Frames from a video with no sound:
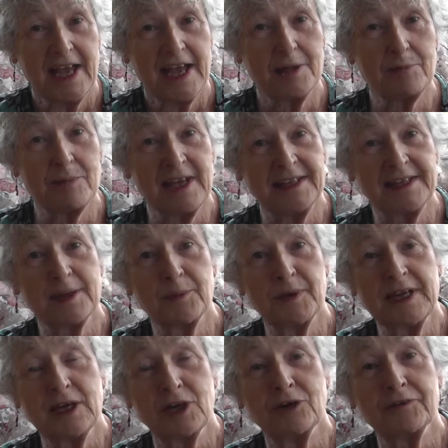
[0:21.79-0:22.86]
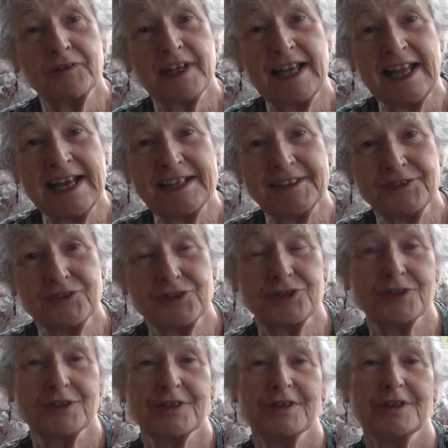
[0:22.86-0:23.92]
and made their way
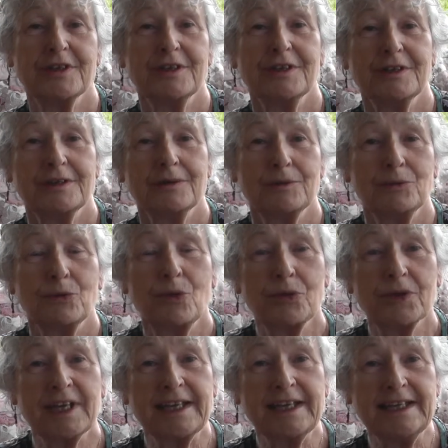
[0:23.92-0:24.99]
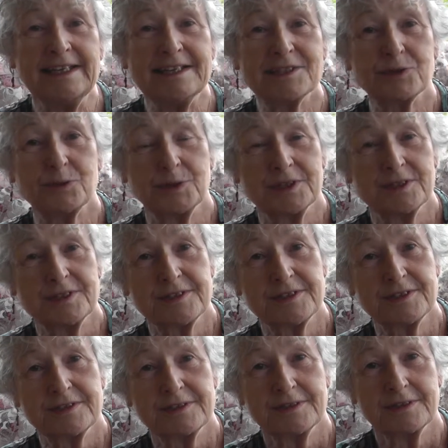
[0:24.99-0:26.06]
overland, walking
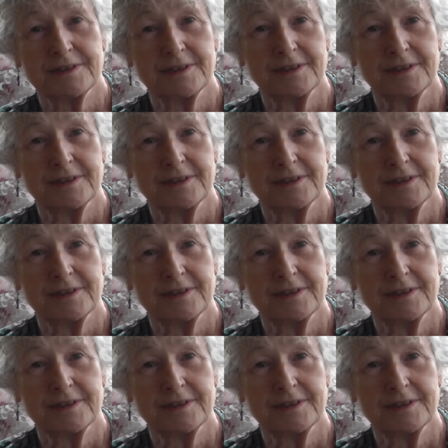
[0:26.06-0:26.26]
eastwards,